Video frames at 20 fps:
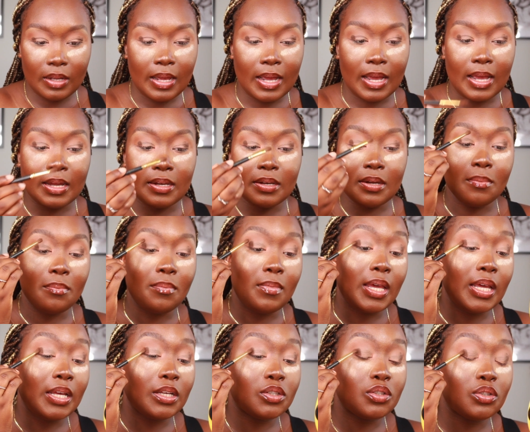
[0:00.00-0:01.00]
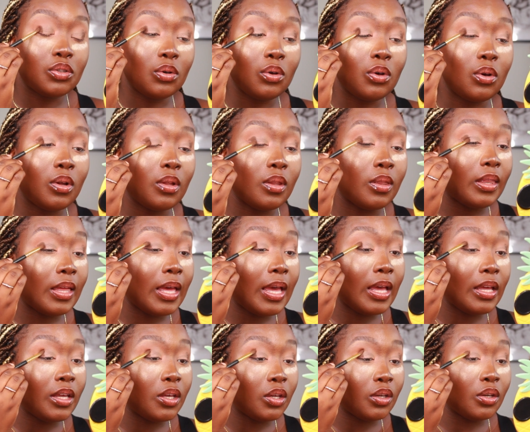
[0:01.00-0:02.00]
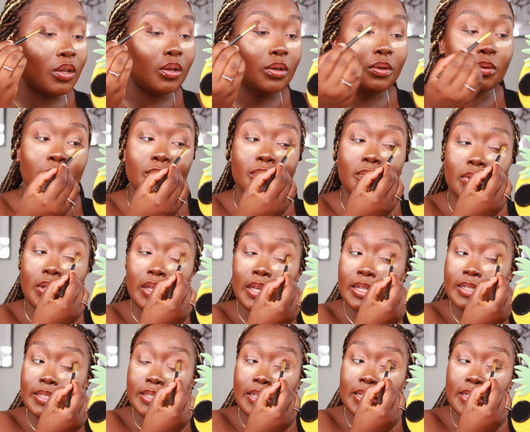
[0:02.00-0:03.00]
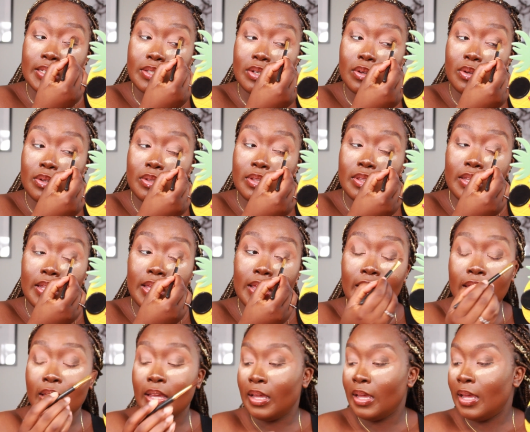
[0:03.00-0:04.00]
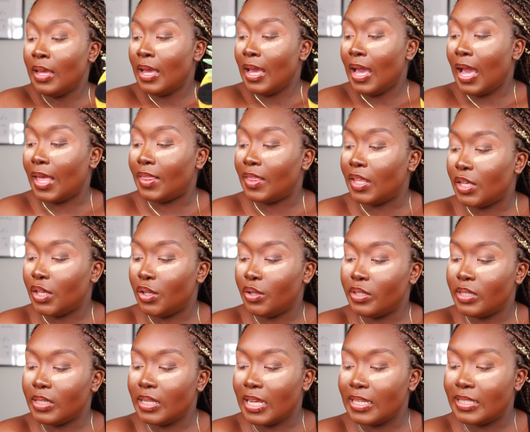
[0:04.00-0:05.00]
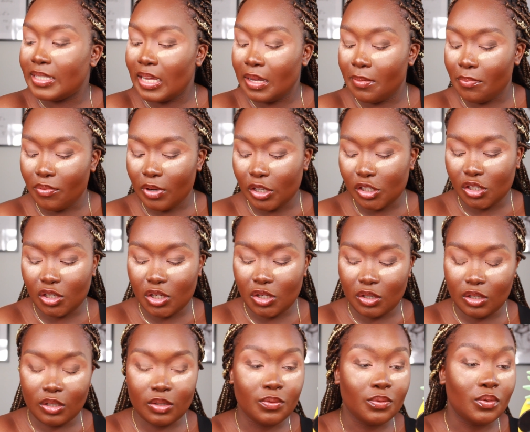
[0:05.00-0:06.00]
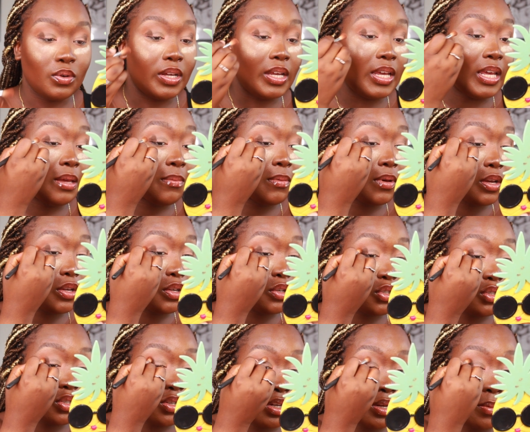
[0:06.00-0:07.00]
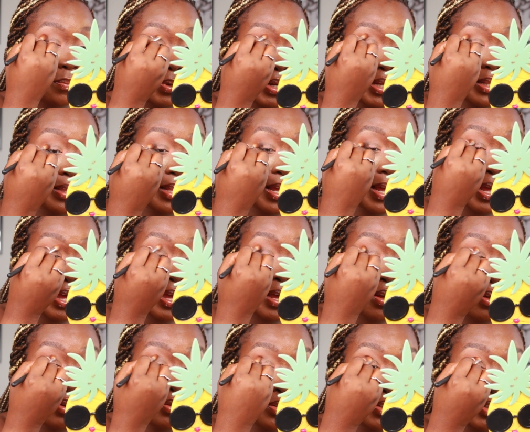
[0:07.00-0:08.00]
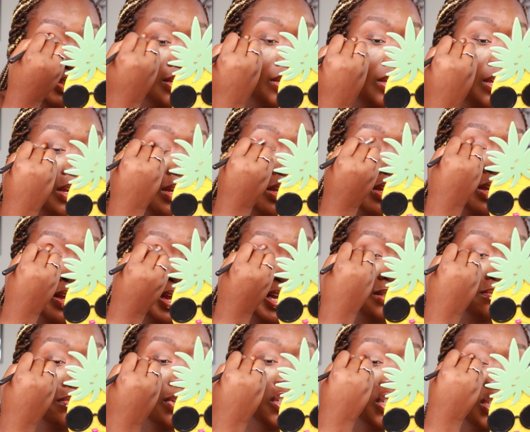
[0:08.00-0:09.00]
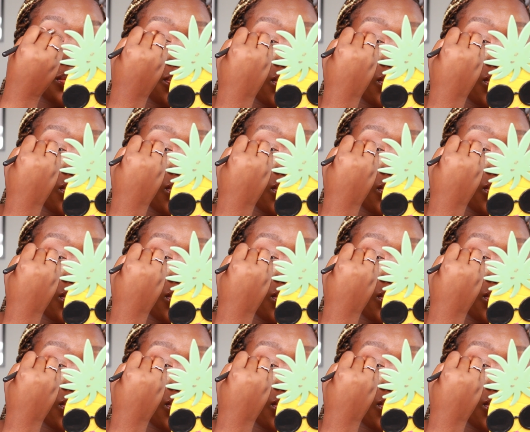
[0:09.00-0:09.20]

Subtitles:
And make sure that, you know, it is on there. And then using that same brush you used for Ohima, you're just going to blend that out as much as